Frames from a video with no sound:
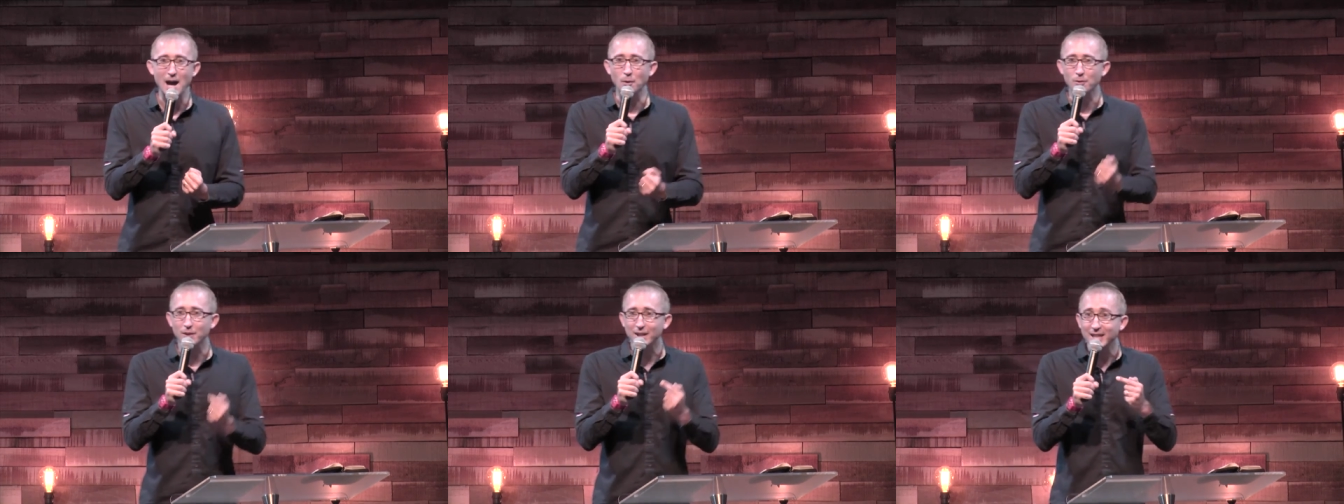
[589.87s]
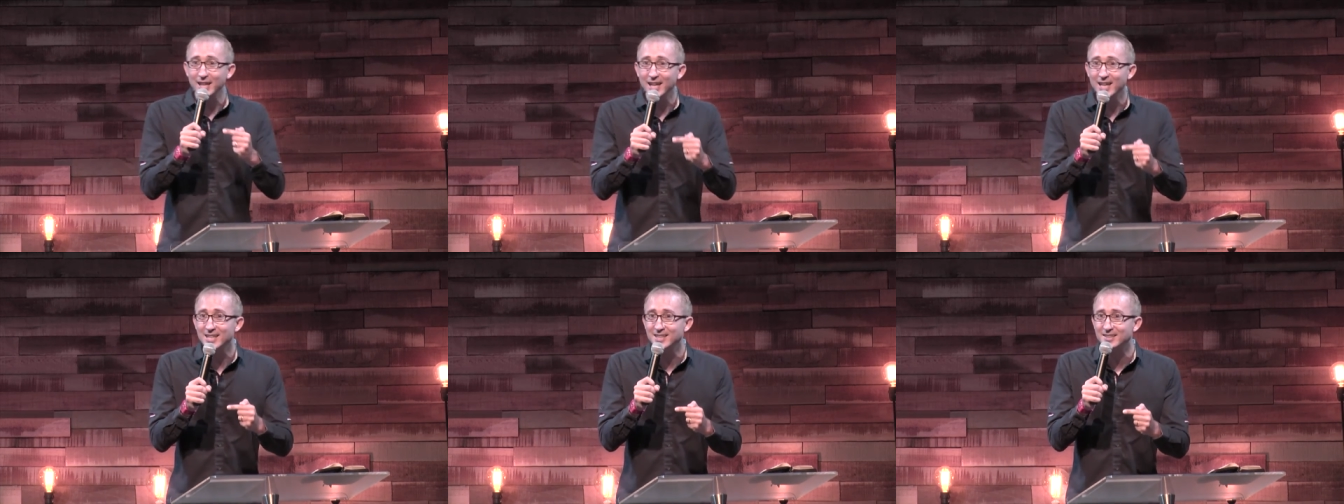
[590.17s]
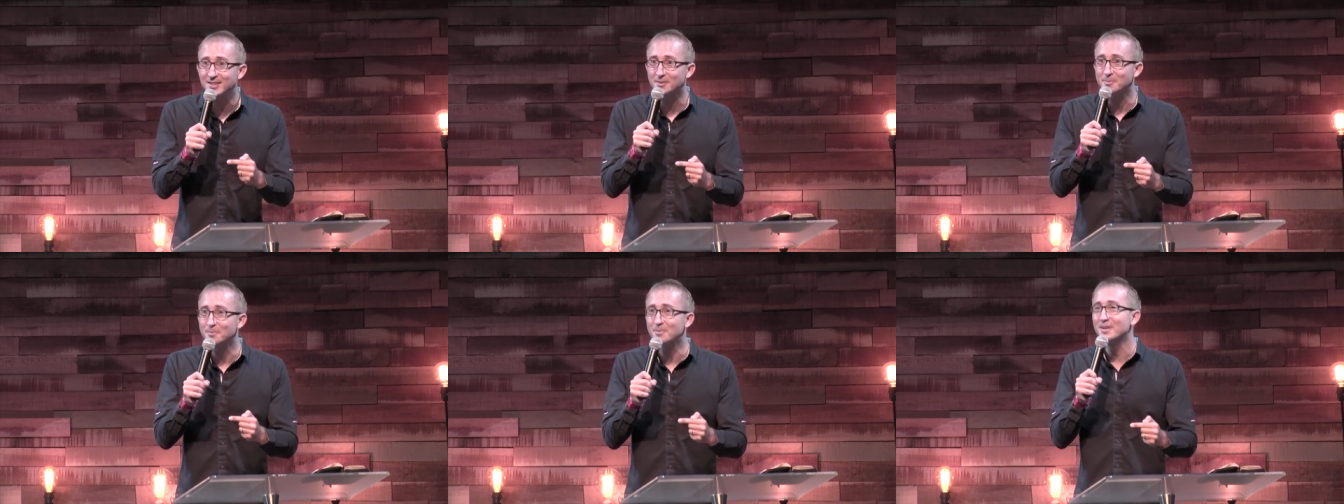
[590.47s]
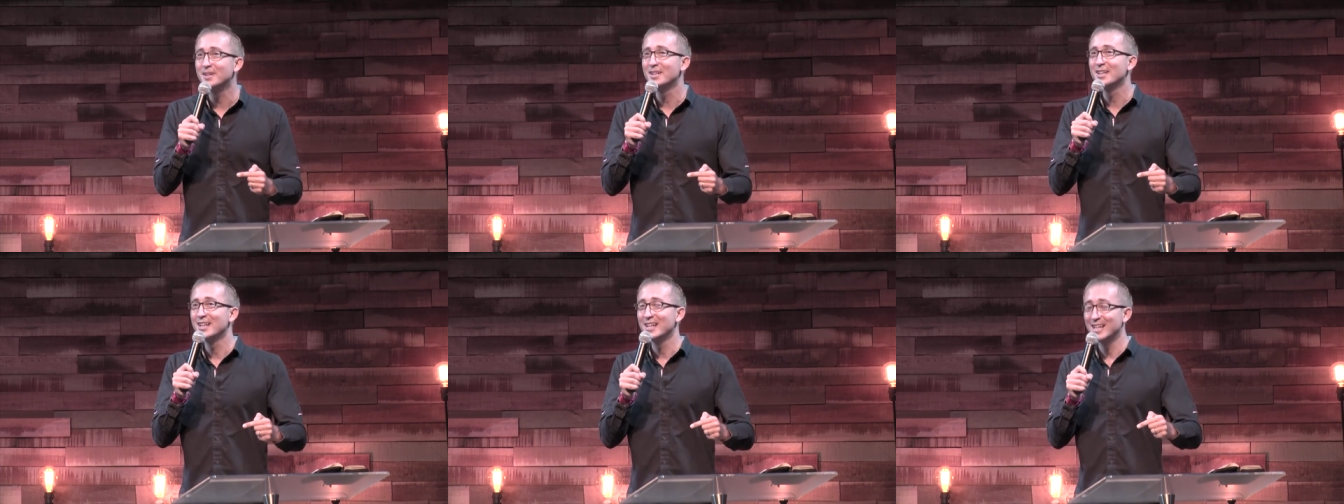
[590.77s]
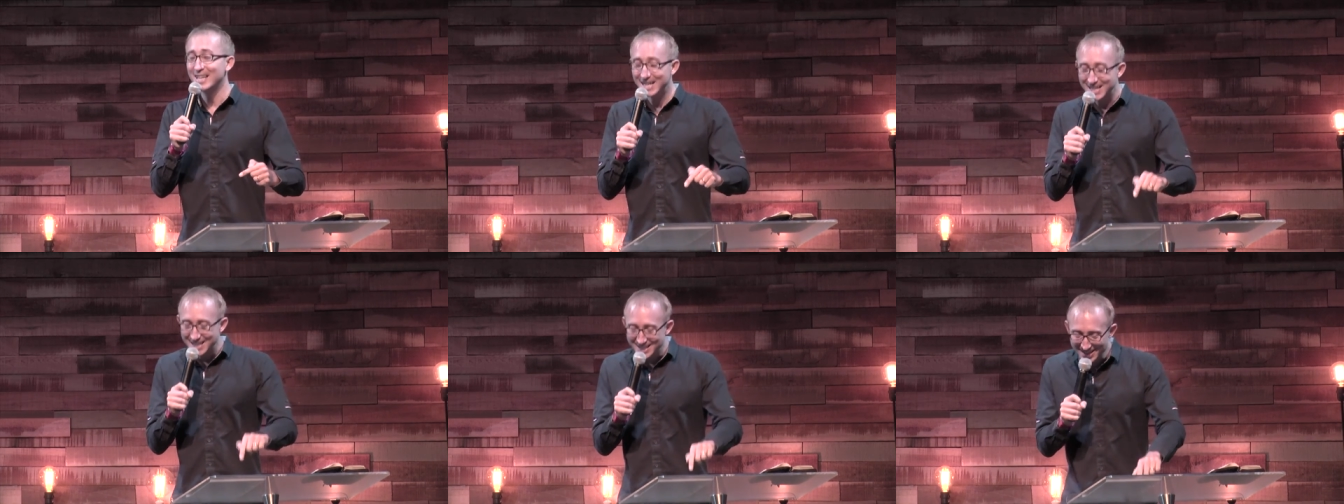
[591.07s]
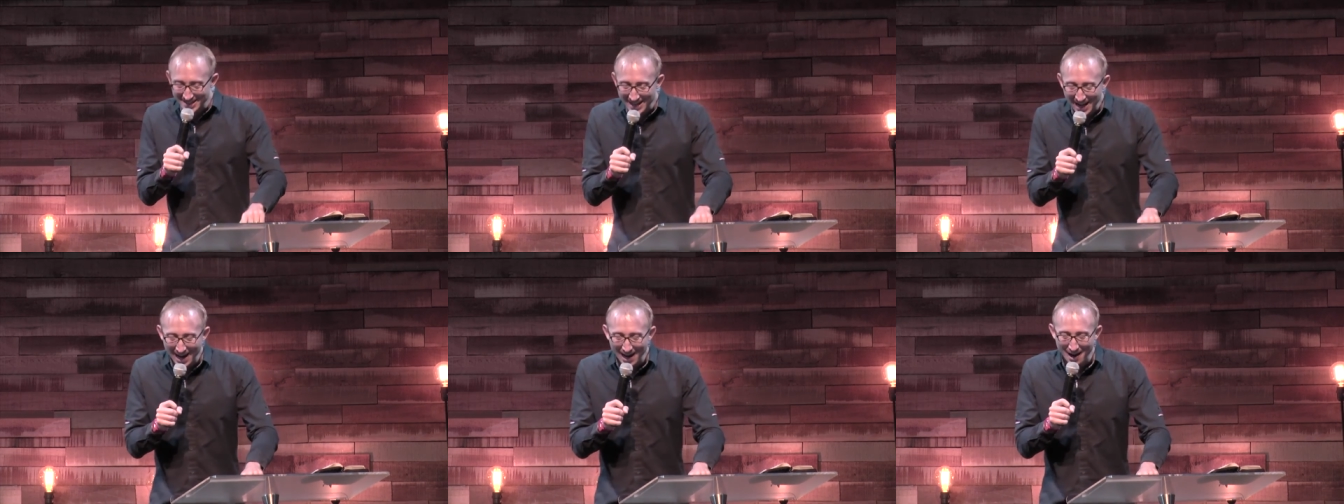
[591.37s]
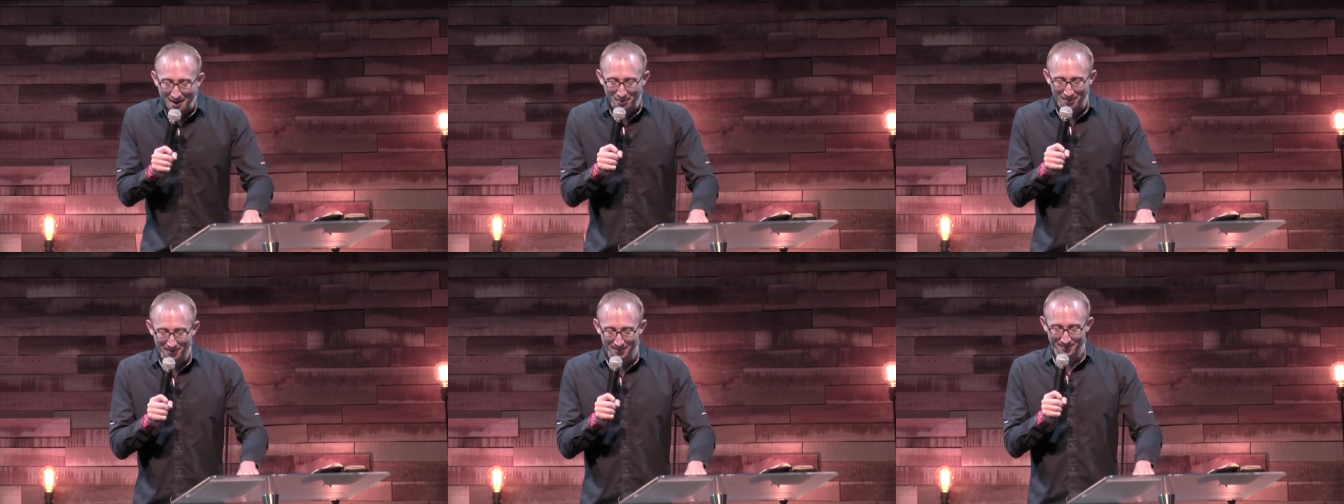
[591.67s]
The kingdom is
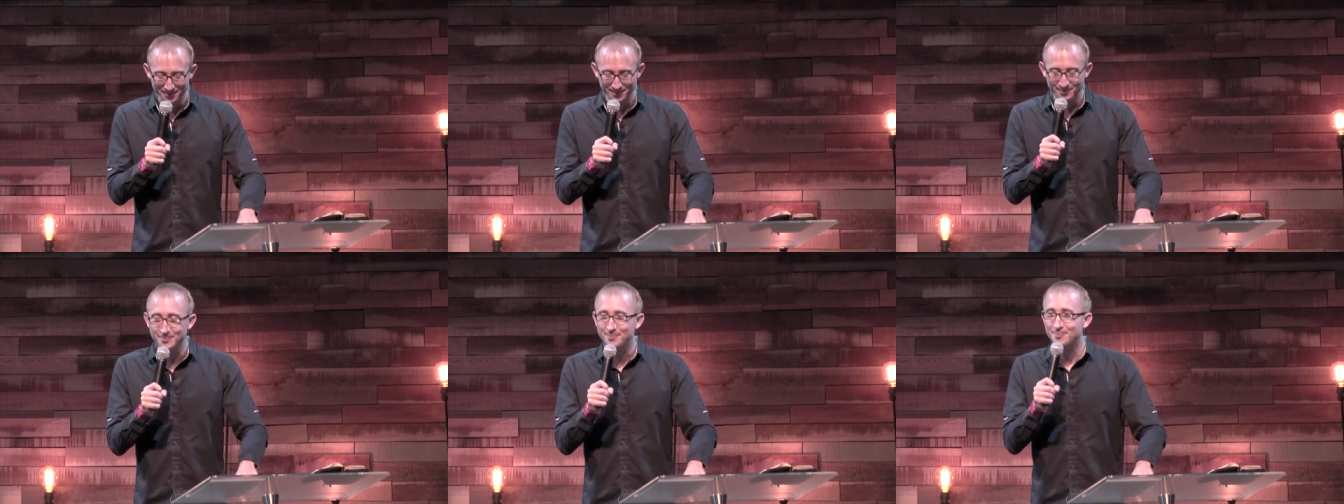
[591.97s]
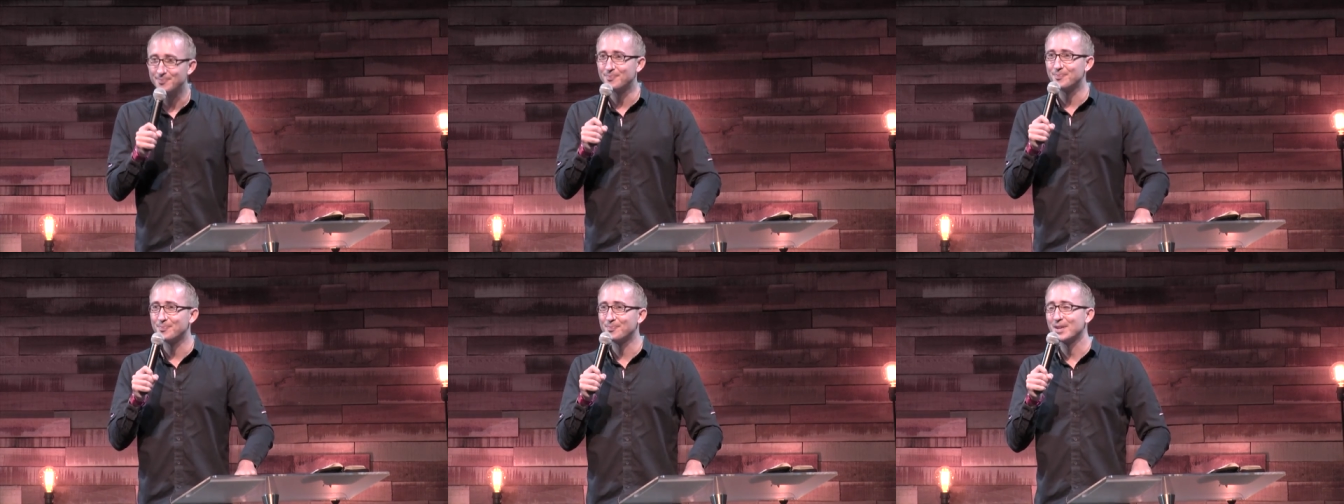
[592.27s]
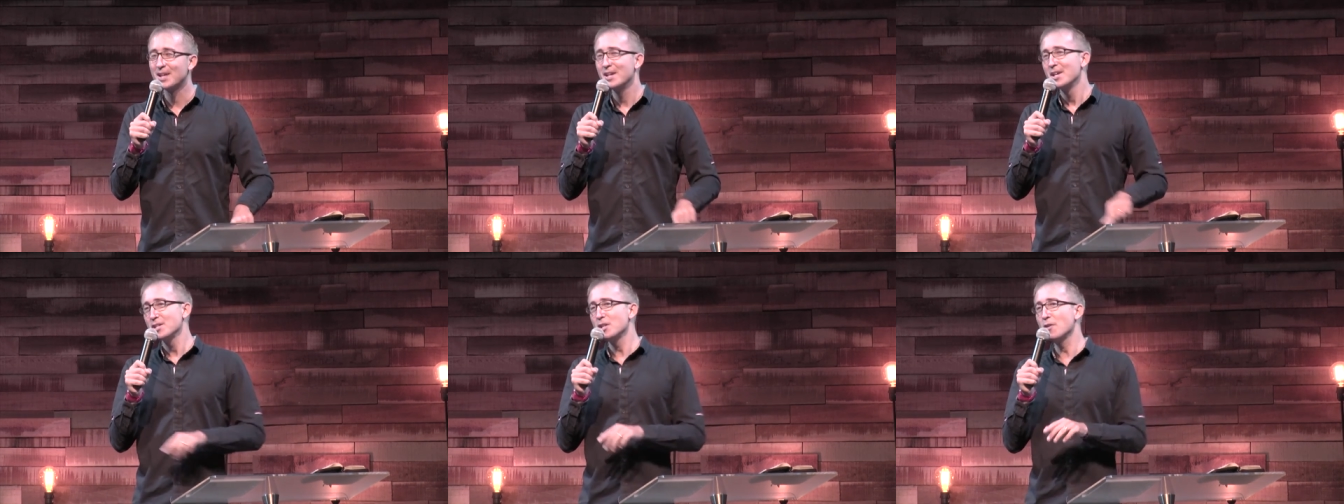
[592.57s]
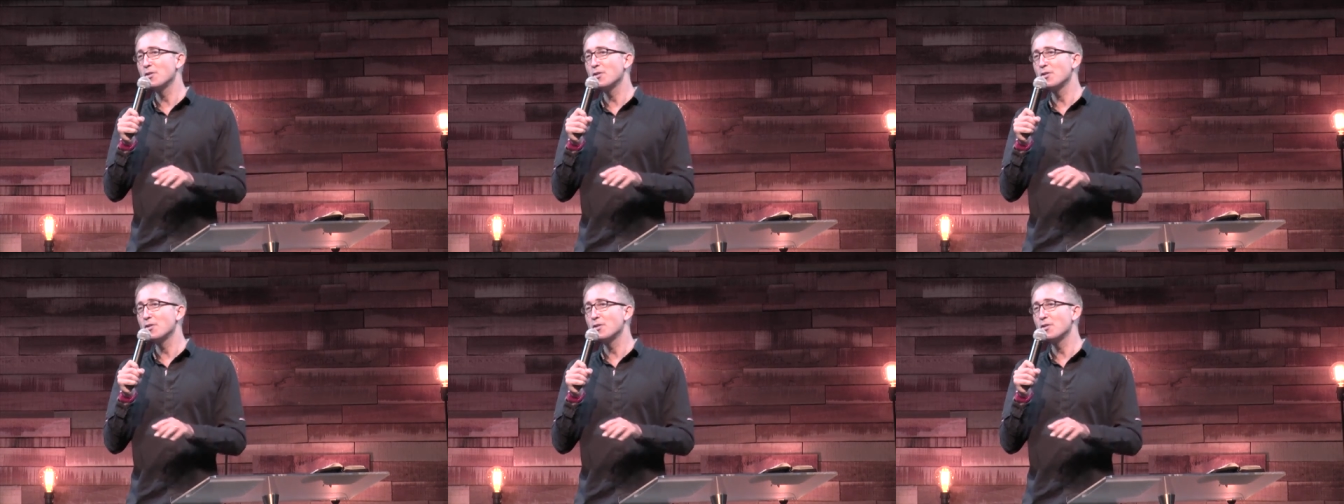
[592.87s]
now. You know, the